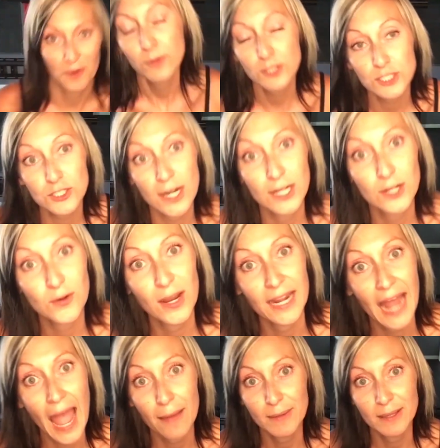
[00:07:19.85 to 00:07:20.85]
We're just trying to create a
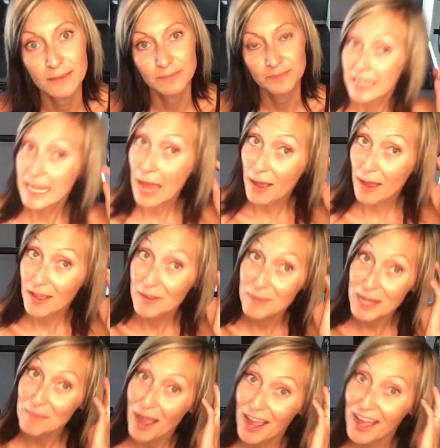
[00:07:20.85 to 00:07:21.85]
habit. Now, me
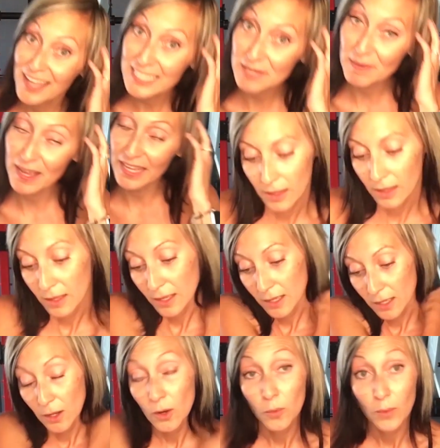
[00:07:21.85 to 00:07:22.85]
and my husband,
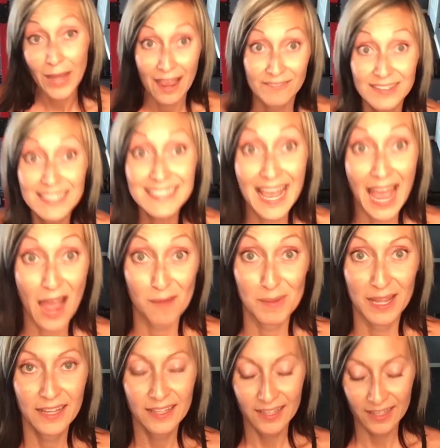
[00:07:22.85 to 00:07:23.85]
we have this
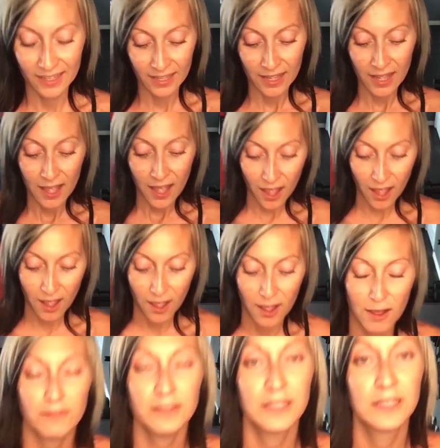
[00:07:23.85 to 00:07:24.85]
habit
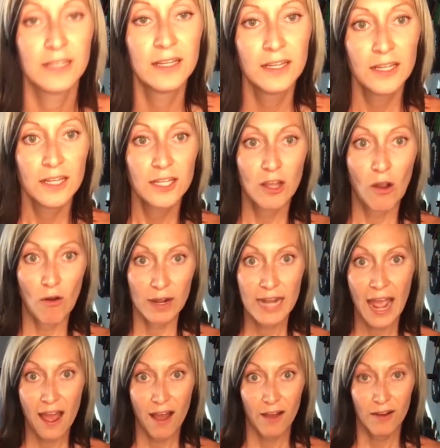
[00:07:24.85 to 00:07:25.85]
of going
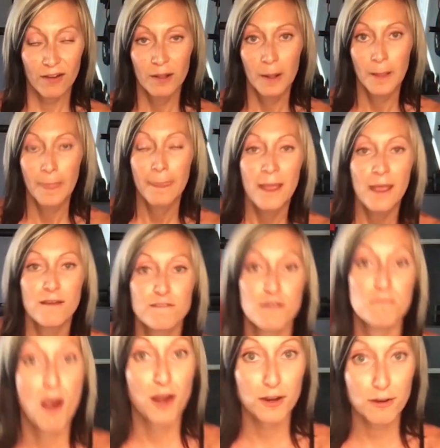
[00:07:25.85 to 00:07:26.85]
out for
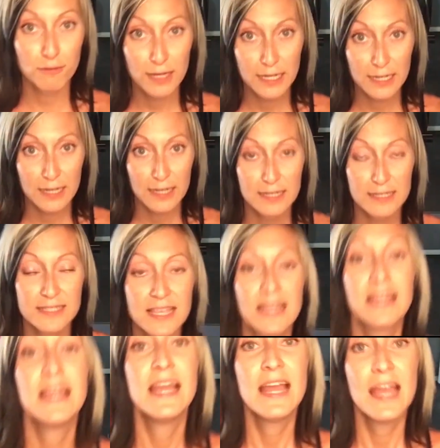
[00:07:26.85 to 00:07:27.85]
margaritas
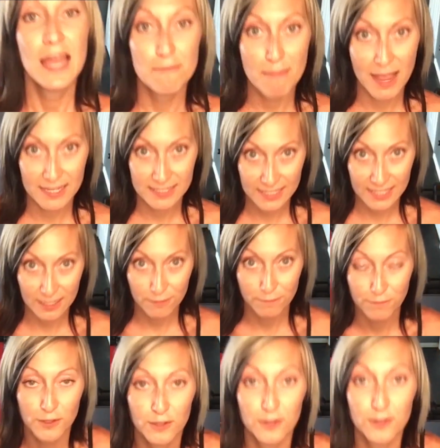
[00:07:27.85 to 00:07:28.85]
and Mexican
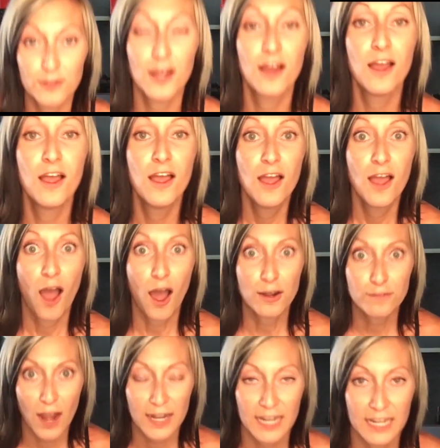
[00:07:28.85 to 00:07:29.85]
food on
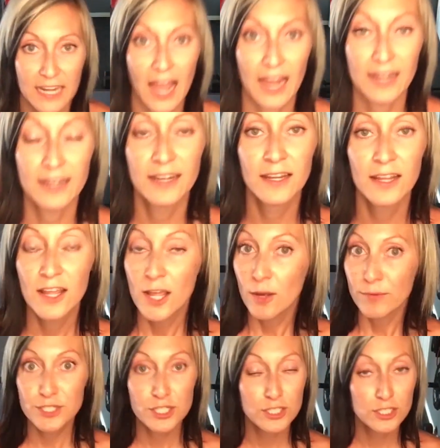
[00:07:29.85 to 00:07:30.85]
Friday night,
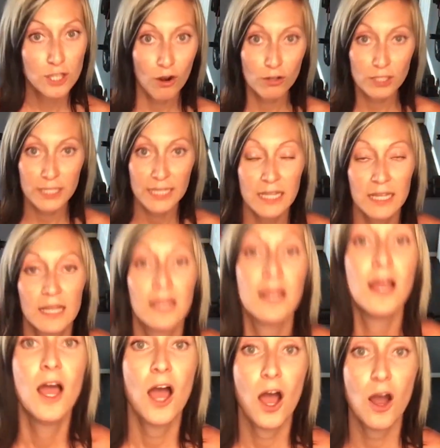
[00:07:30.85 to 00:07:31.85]
which is totally
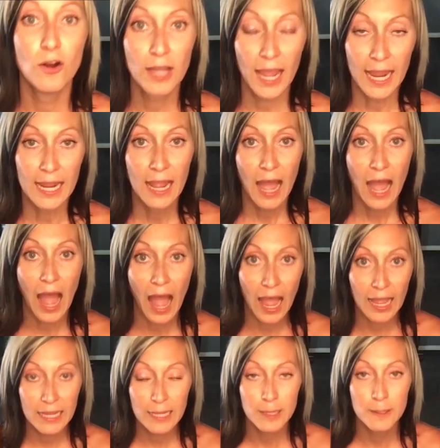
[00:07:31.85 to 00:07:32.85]
okay.
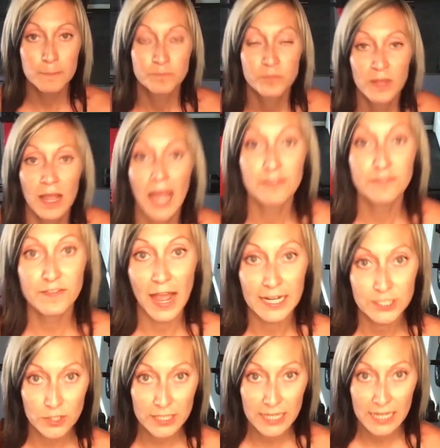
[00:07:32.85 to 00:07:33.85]
I
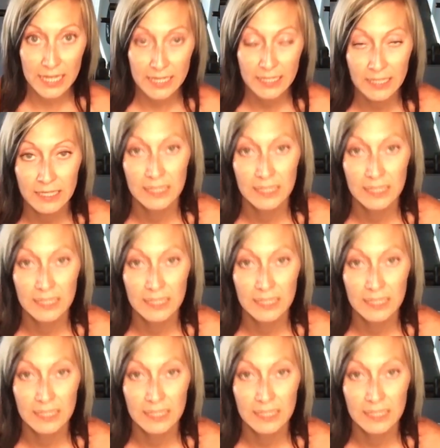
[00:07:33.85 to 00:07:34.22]
factor it in.